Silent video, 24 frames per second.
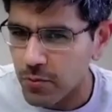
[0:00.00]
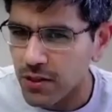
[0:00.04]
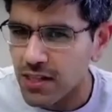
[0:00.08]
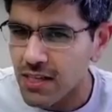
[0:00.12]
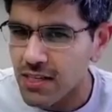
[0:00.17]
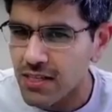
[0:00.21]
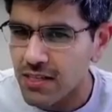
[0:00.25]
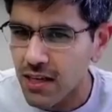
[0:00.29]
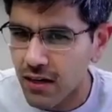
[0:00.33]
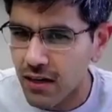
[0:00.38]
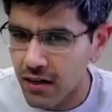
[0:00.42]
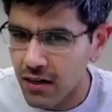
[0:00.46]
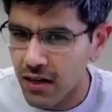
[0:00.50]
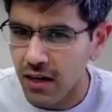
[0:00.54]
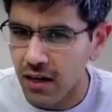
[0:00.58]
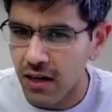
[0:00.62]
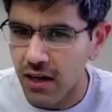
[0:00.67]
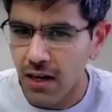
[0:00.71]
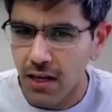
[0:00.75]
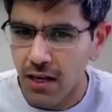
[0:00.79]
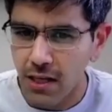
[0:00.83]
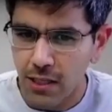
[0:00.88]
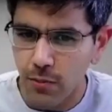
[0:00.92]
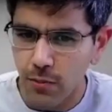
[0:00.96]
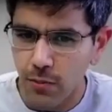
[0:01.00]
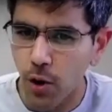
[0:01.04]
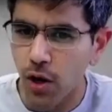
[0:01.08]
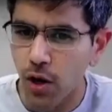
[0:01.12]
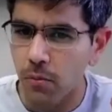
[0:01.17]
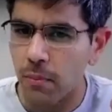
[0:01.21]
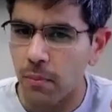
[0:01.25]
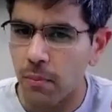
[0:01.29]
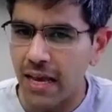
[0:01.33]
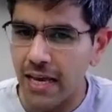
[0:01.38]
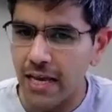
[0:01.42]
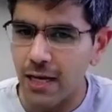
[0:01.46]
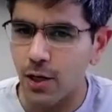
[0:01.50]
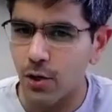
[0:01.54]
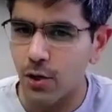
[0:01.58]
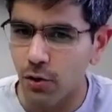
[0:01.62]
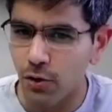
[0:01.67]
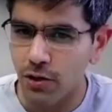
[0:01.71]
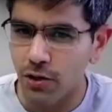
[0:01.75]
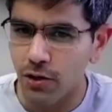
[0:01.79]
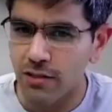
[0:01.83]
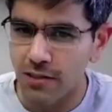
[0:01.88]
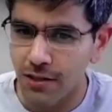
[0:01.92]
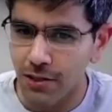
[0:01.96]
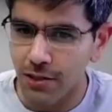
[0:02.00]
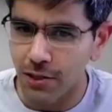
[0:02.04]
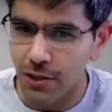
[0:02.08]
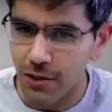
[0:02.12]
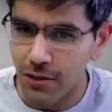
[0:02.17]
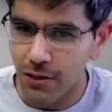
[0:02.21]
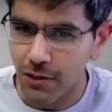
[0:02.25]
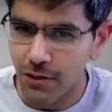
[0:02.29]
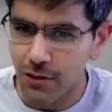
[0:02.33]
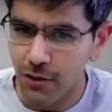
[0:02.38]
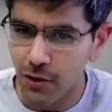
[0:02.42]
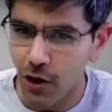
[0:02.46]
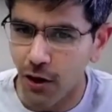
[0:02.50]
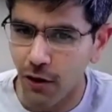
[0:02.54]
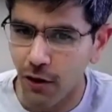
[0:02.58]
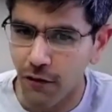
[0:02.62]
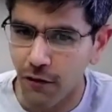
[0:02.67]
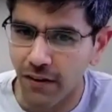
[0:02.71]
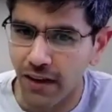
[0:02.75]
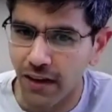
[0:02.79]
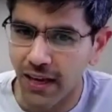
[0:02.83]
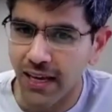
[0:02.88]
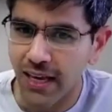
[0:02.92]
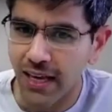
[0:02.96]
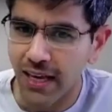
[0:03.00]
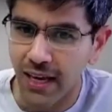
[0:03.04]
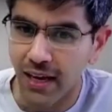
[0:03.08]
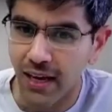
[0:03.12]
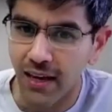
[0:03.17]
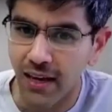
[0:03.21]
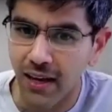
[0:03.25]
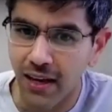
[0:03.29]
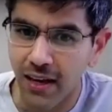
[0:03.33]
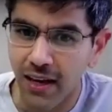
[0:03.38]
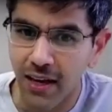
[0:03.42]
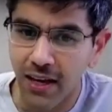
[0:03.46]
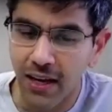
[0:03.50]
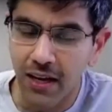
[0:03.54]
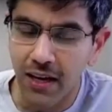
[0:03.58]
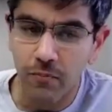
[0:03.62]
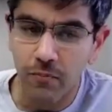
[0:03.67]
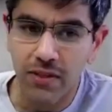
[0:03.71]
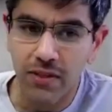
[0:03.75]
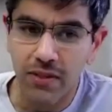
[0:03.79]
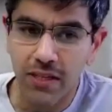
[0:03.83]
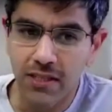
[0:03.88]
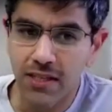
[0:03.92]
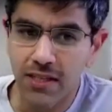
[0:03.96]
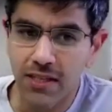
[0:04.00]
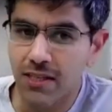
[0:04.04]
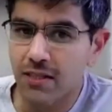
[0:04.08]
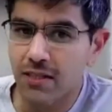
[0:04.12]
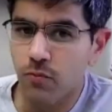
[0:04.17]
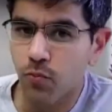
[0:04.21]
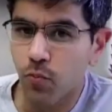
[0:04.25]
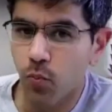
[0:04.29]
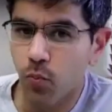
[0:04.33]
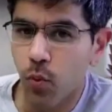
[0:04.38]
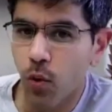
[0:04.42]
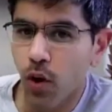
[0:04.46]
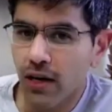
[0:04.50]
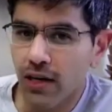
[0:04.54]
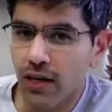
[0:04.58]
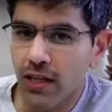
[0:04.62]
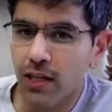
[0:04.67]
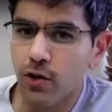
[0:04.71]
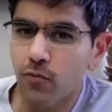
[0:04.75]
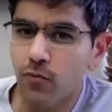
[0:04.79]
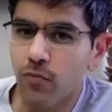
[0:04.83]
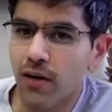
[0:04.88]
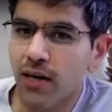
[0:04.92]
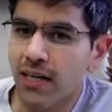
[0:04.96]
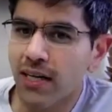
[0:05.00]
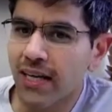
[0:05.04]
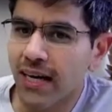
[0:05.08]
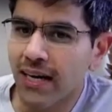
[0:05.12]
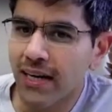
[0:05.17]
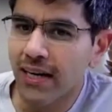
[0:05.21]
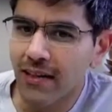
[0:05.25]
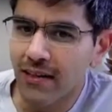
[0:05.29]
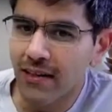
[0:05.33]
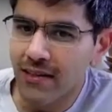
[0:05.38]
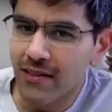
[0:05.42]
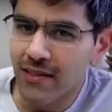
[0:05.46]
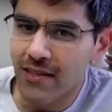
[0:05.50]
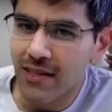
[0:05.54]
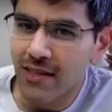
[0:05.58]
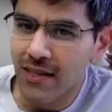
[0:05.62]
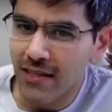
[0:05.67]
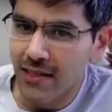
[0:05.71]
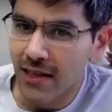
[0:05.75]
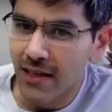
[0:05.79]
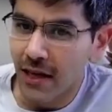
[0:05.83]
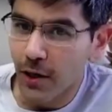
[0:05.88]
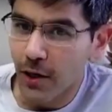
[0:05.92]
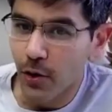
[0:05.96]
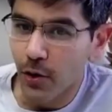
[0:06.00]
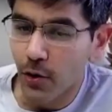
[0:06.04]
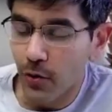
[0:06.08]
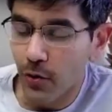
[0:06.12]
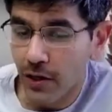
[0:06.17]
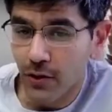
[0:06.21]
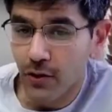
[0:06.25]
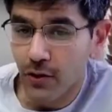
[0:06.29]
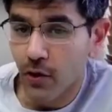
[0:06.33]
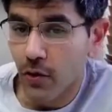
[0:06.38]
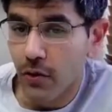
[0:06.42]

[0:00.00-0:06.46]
But these are small micro decisions of like, hey, this is what human tendencies are you doing?